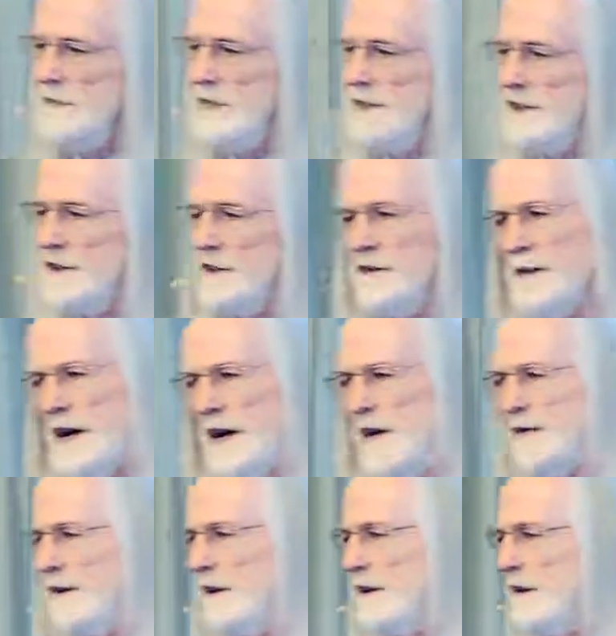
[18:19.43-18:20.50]
Turns out
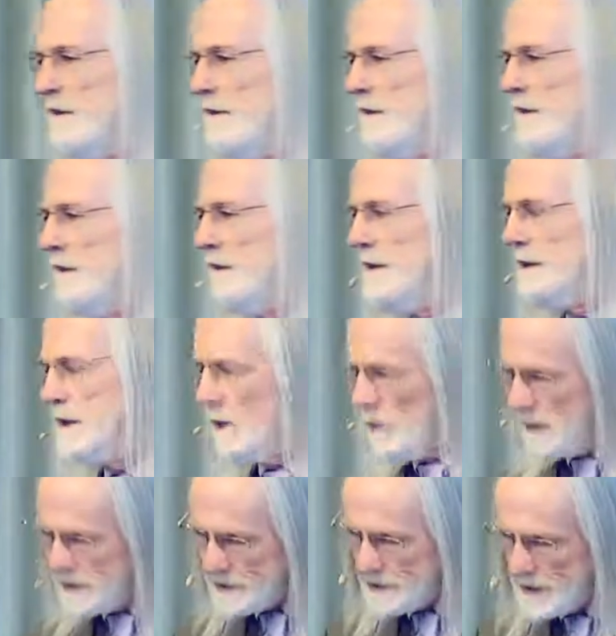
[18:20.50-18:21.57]
that
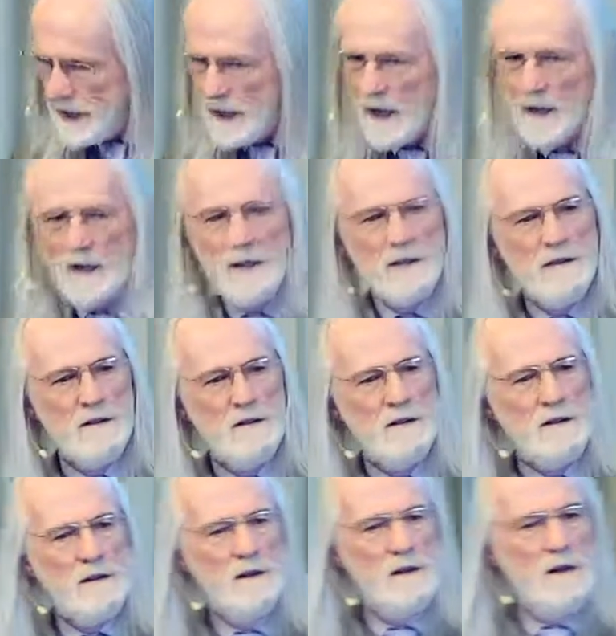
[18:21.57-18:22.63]
coincidentally,
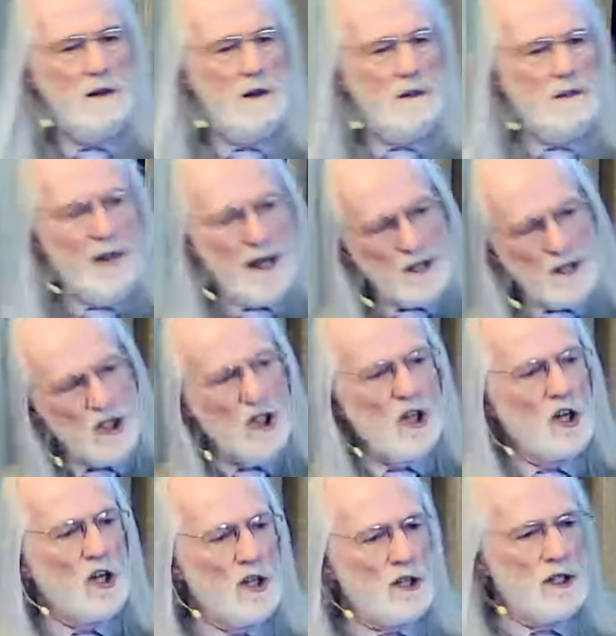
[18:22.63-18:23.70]
that
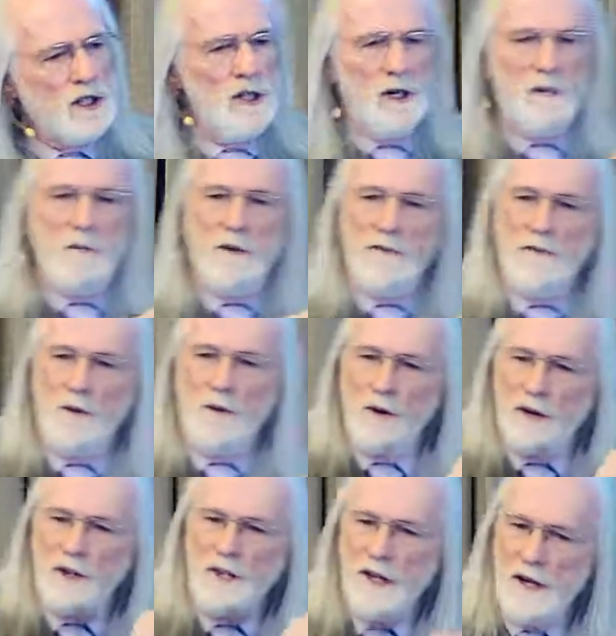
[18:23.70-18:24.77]
occurred before
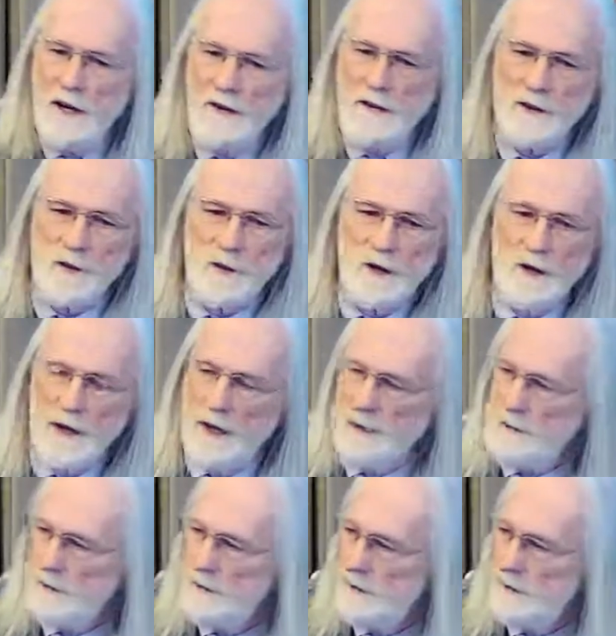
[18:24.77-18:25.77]
the tariffs were announced.